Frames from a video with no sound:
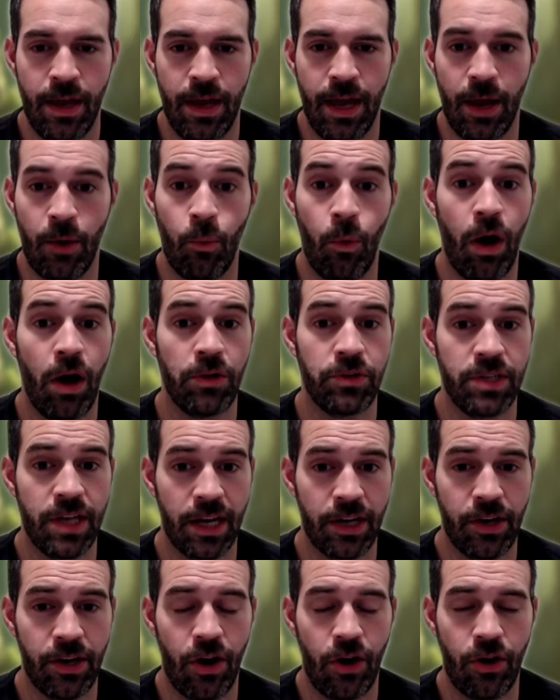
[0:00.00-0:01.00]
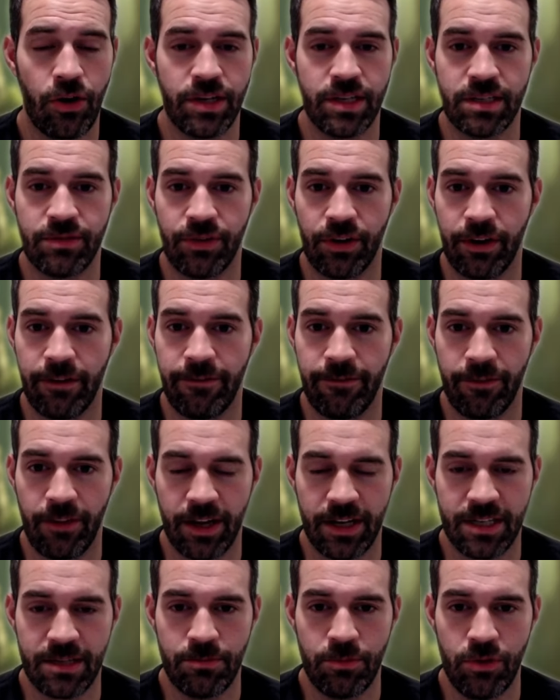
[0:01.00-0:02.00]
And while Daggerheart is very
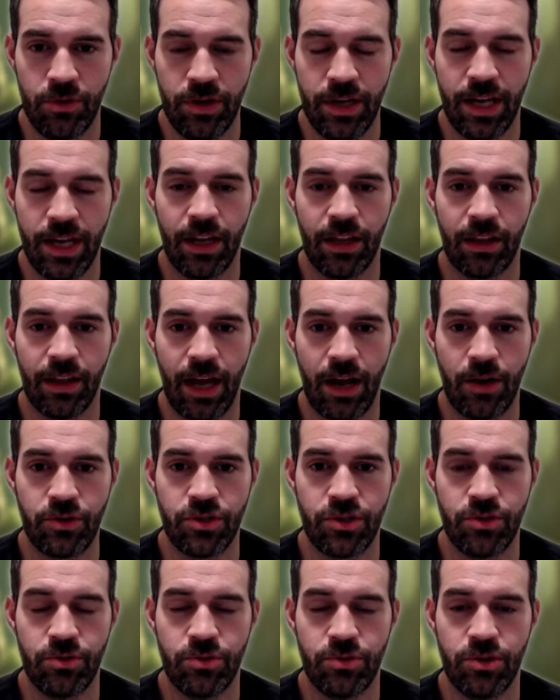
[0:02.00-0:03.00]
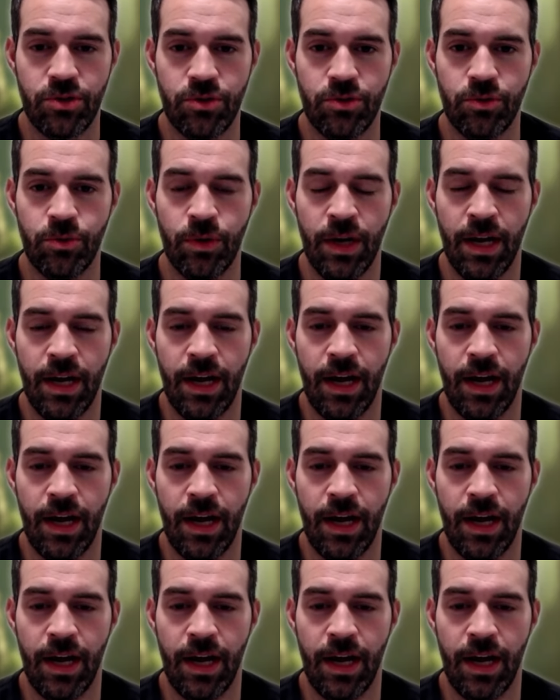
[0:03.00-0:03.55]
flexible and allows you to